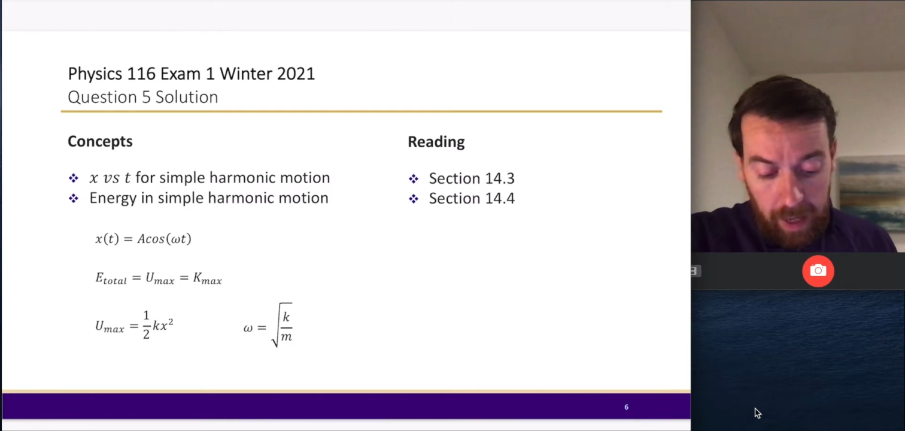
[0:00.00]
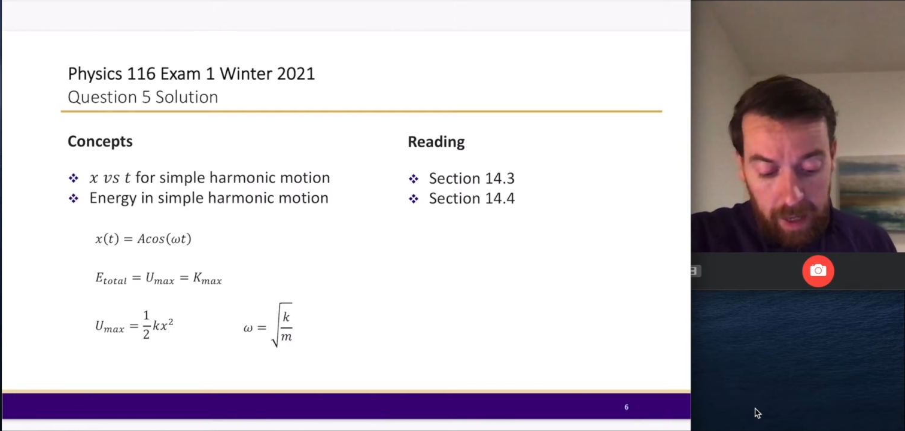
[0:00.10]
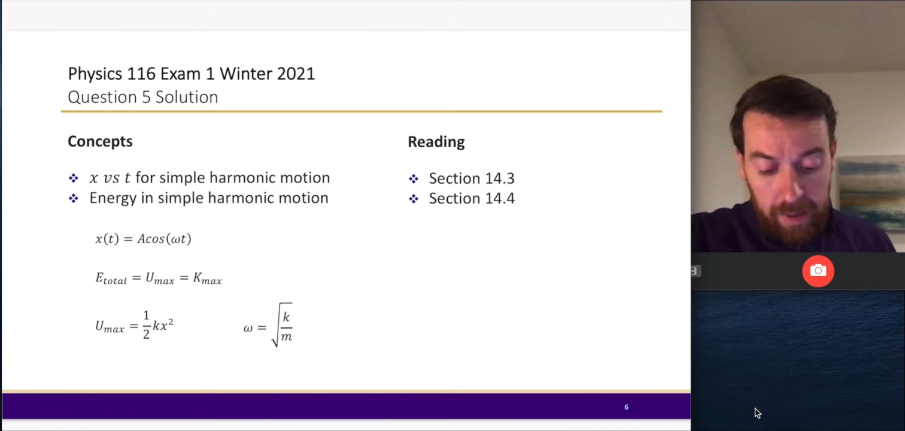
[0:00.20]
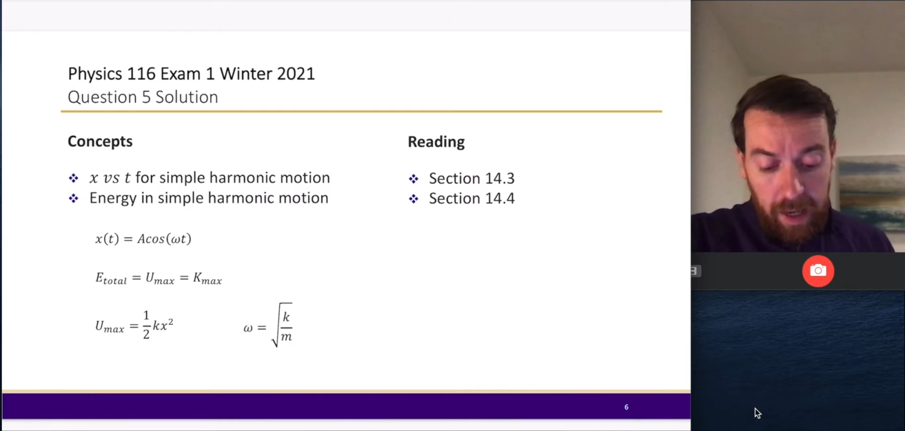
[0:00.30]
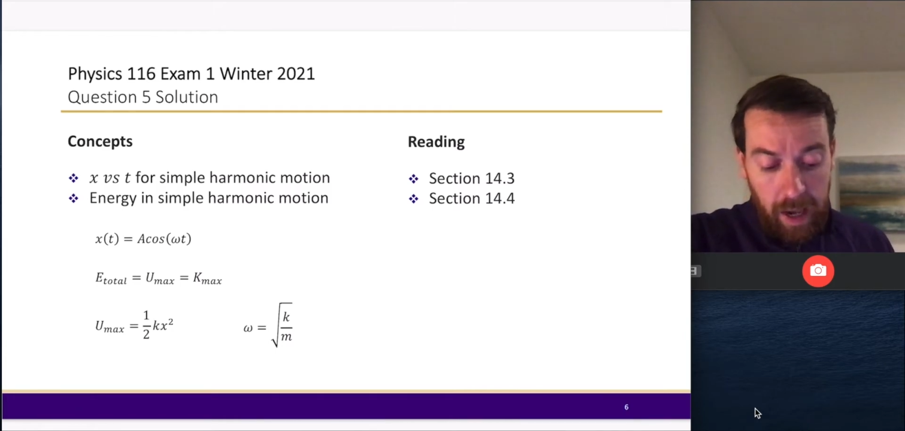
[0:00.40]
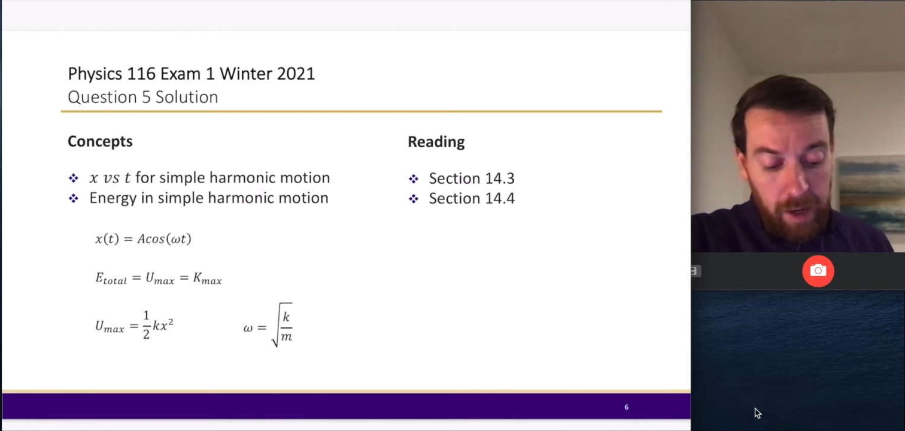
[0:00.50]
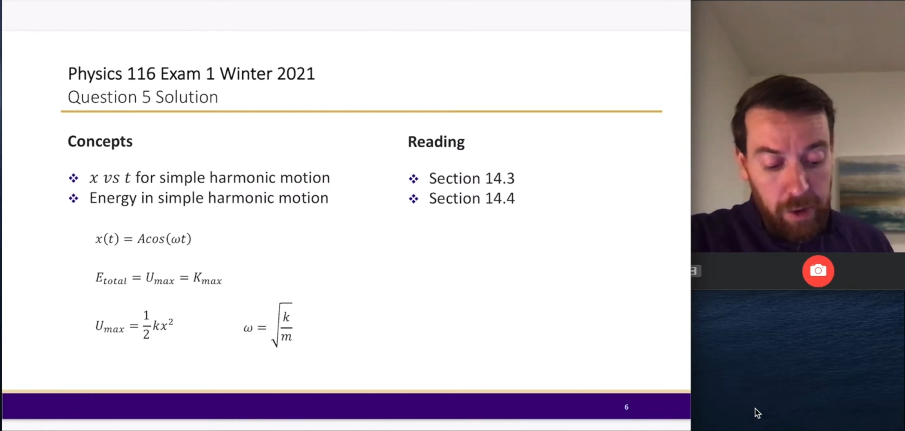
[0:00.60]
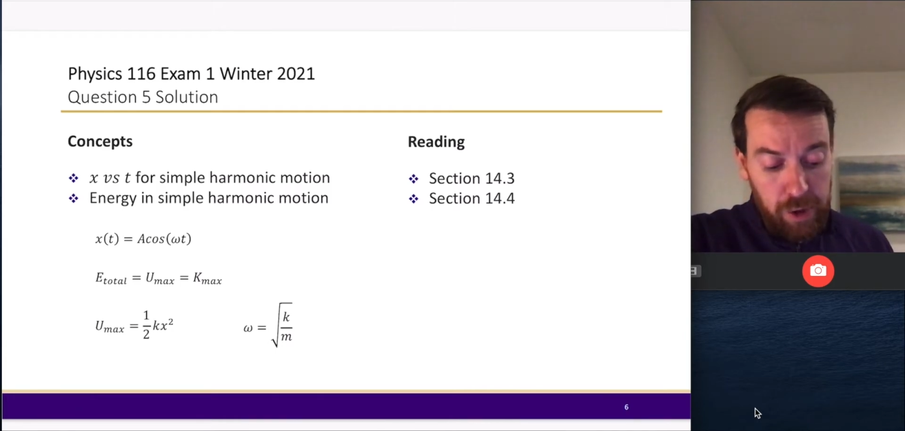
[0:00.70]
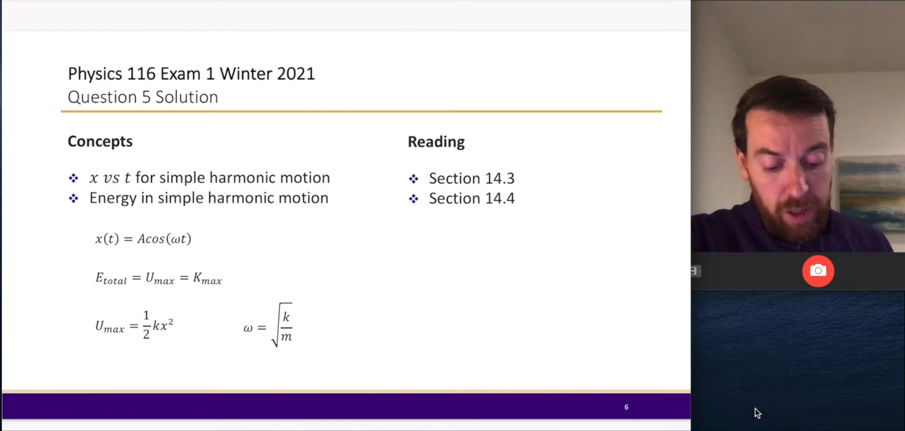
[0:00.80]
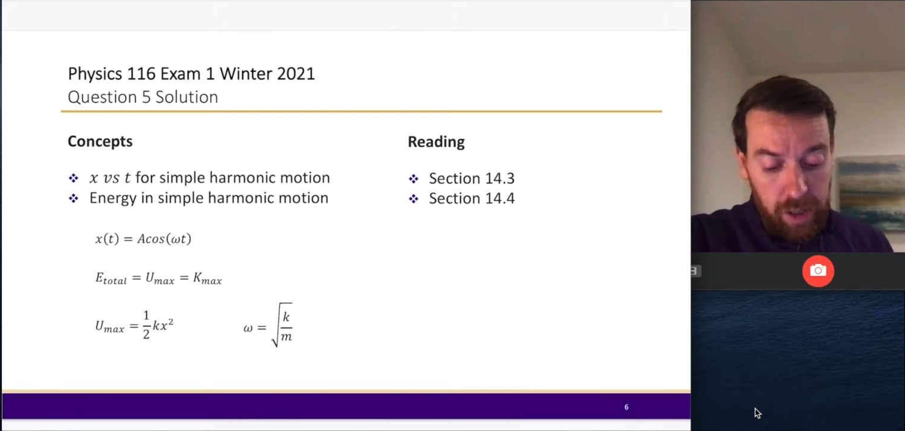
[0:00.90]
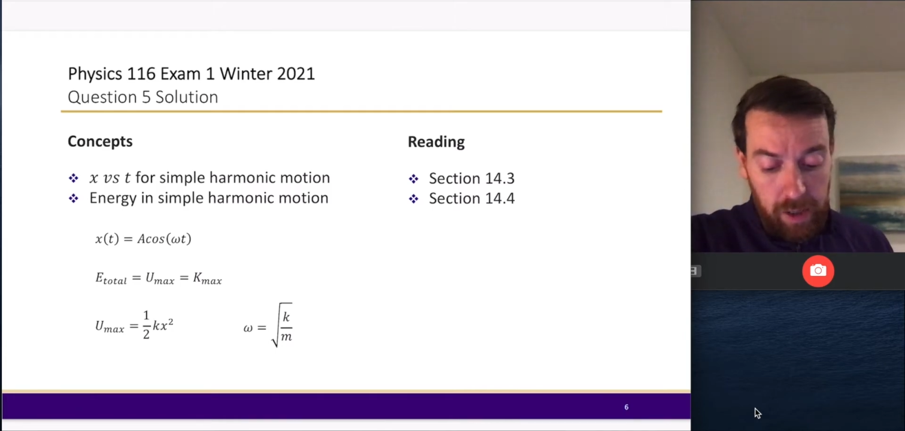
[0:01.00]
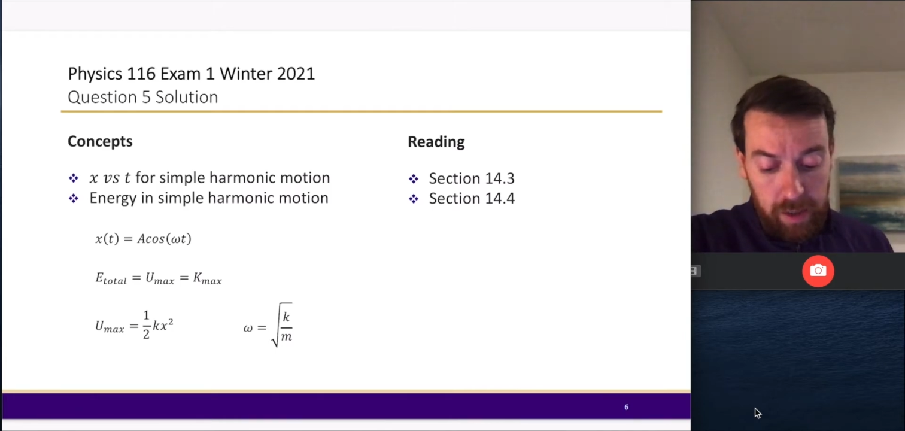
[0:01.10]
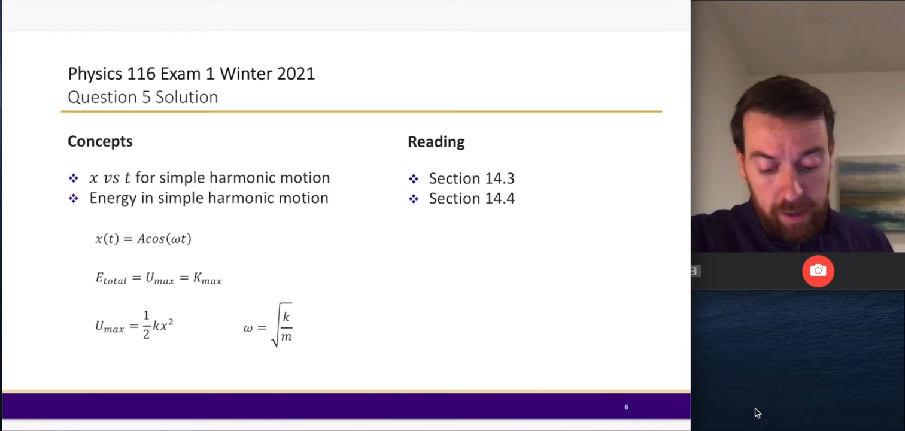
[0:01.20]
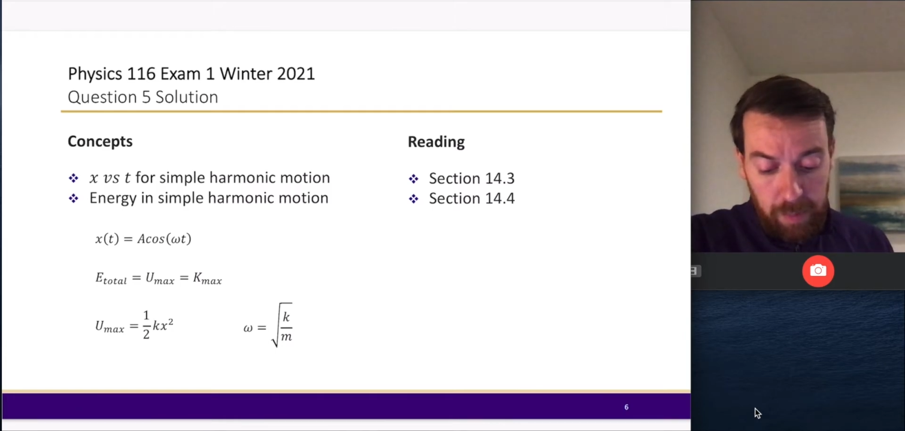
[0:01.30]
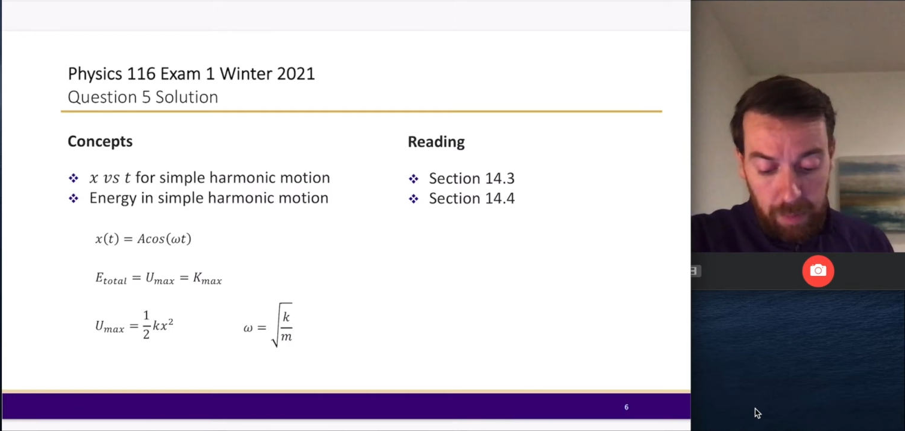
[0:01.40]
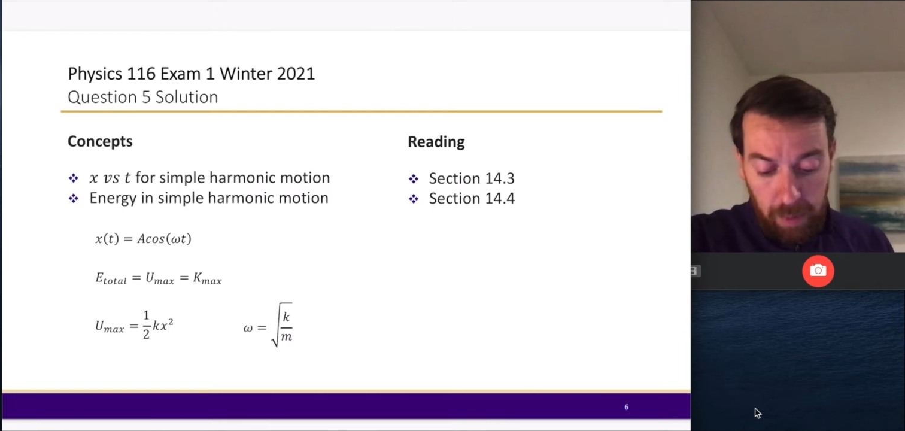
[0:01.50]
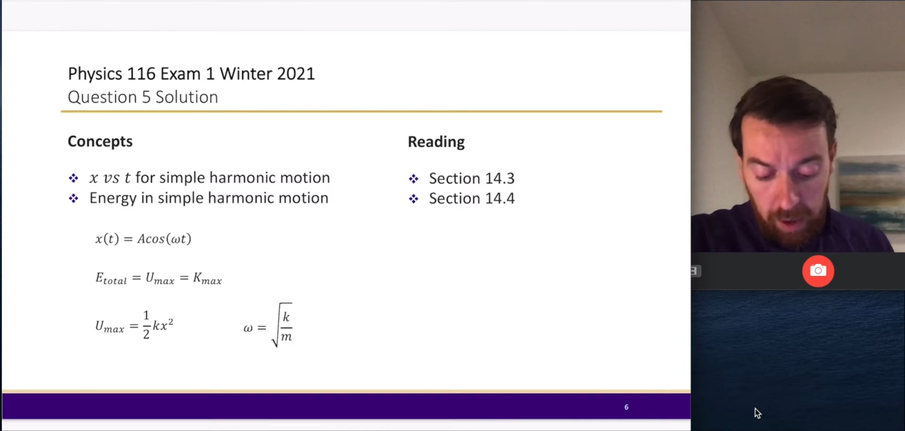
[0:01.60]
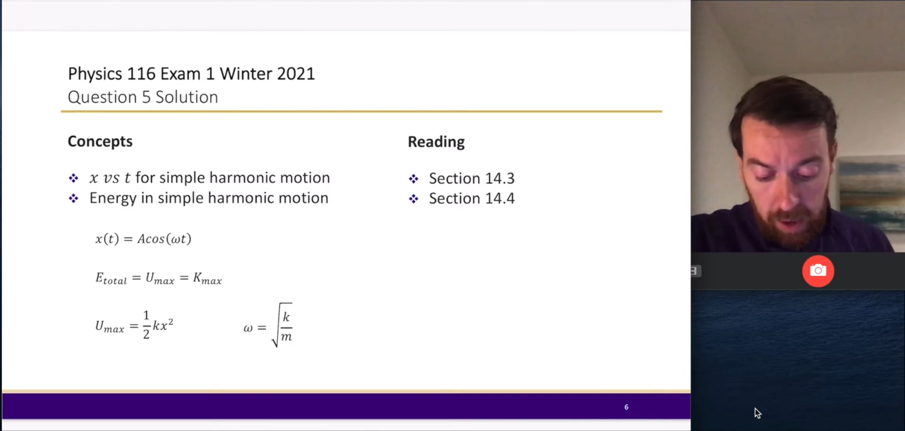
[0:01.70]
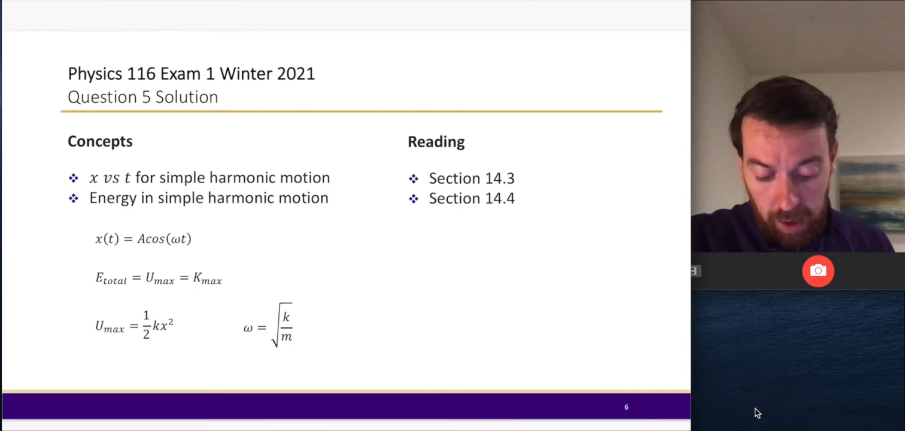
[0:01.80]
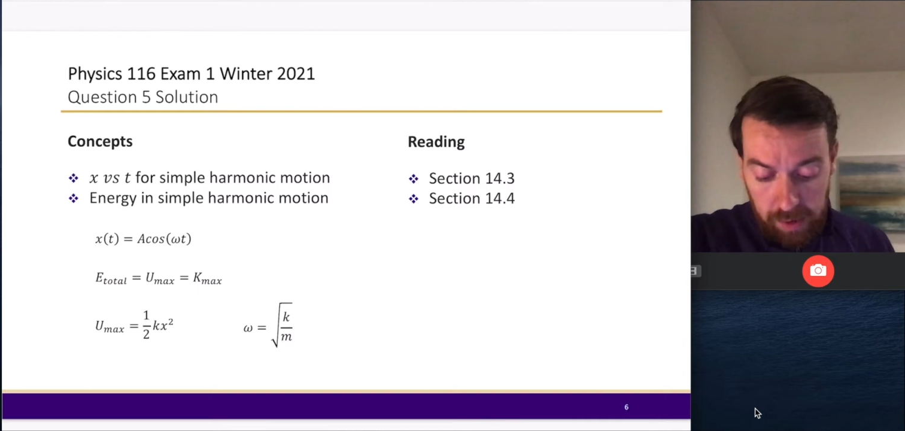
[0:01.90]
Then the energy in a simple
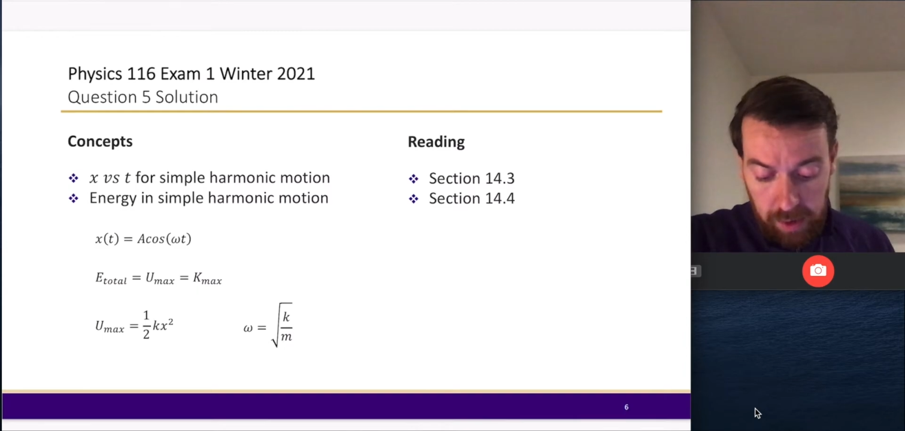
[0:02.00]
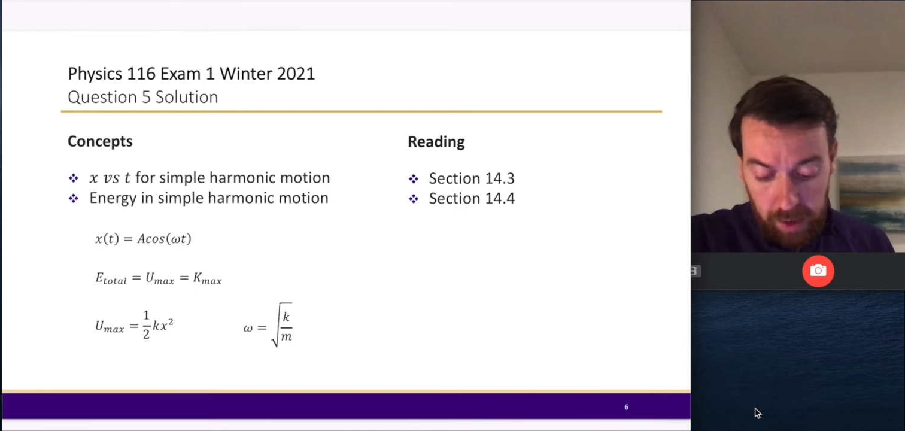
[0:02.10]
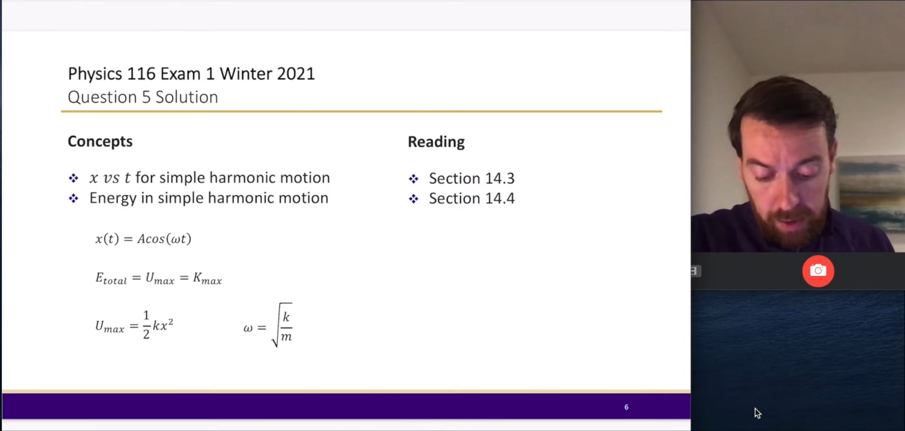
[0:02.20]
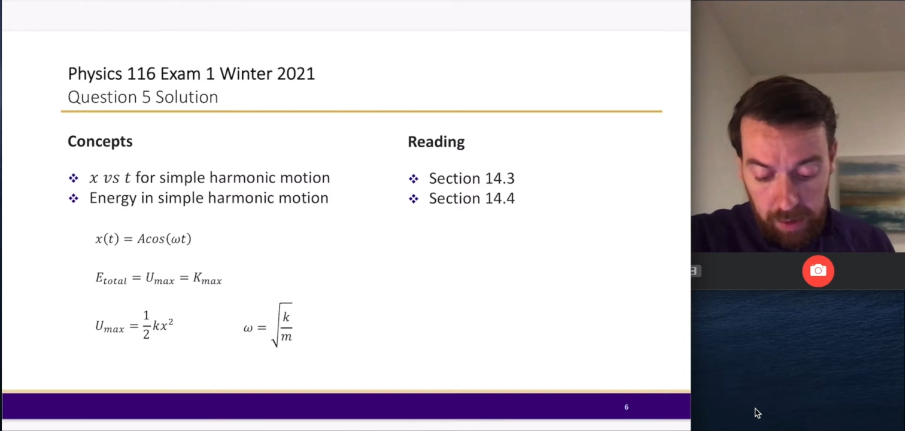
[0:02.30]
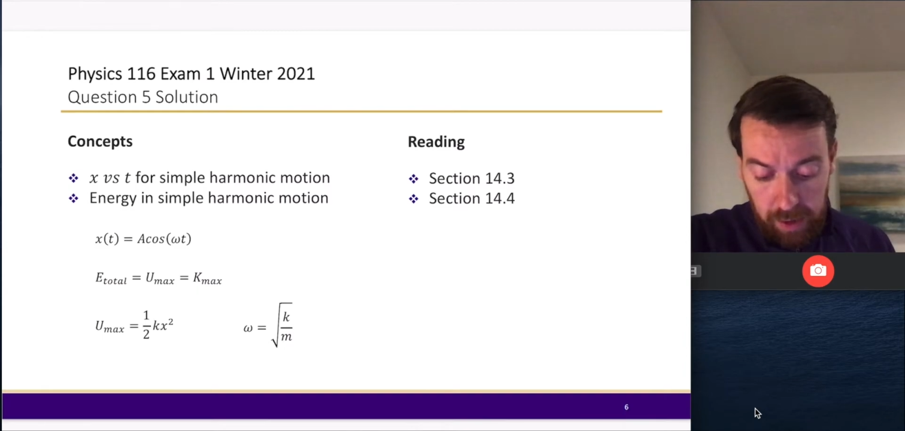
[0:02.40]
harmonic oscillator,